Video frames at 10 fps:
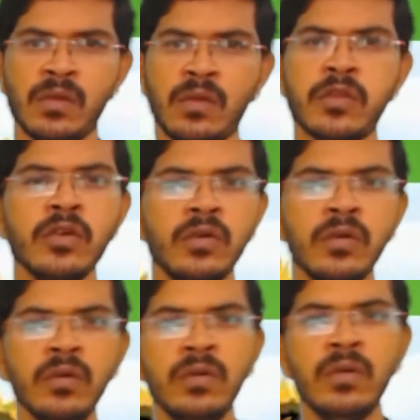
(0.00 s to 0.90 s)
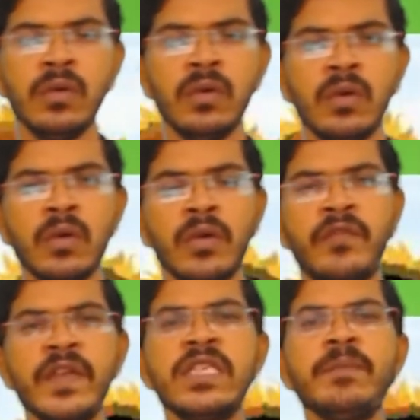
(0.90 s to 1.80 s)
So,
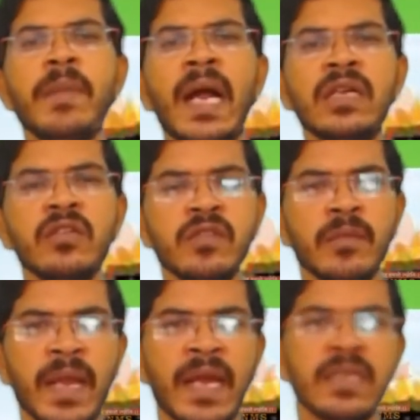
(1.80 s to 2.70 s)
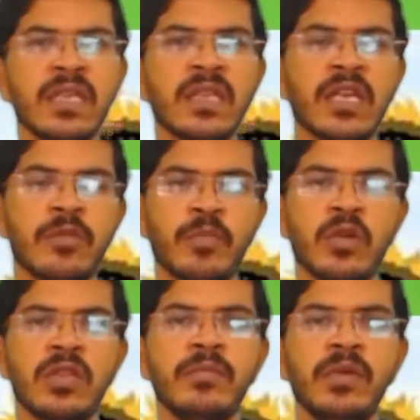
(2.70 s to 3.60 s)
which part of the plant is
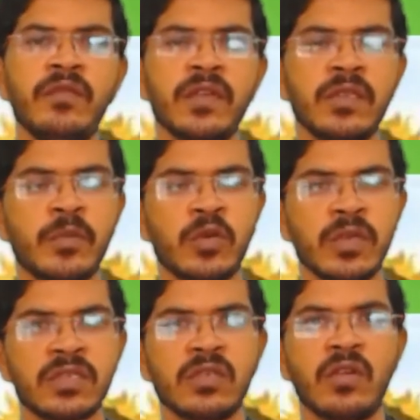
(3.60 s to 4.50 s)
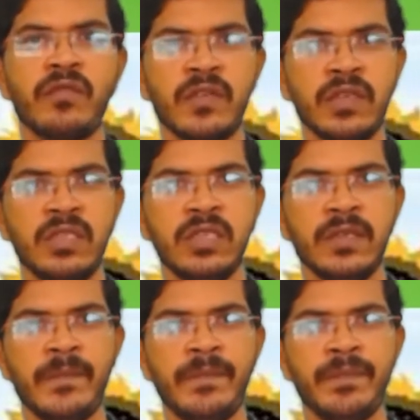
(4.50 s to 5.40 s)
responsible for the production of food?
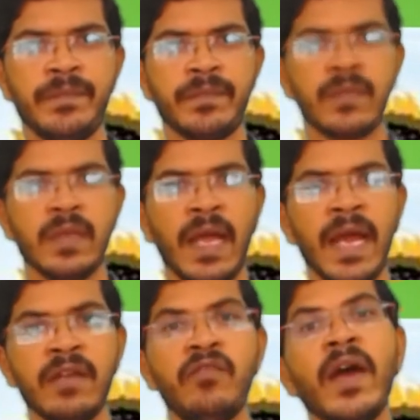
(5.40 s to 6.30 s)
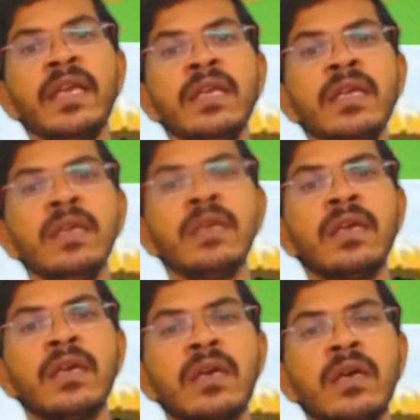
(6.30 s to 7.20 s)
And why
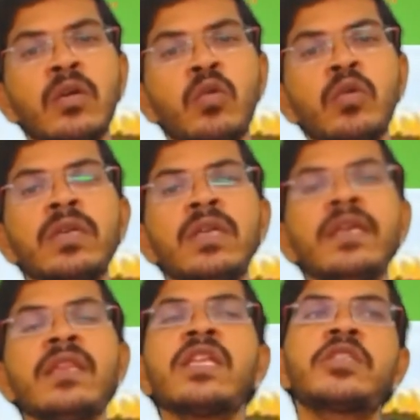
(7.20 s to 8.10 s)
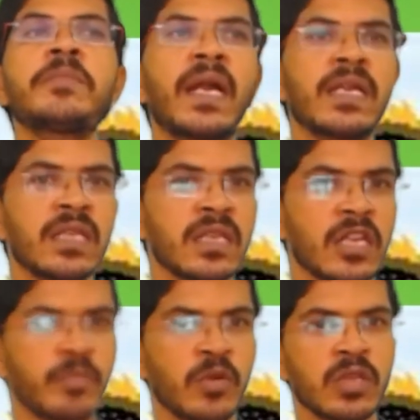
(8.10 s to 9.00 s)
only such part is
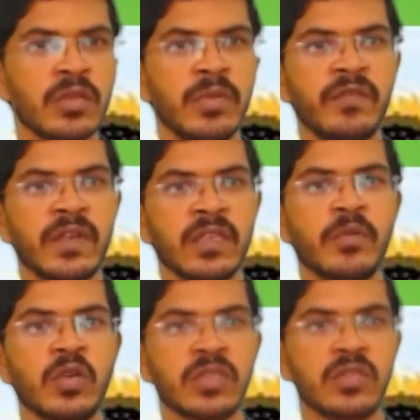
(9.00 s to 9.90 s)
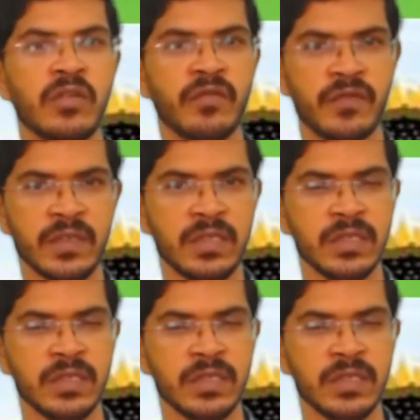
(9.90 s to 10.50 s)
responsible for the production of food?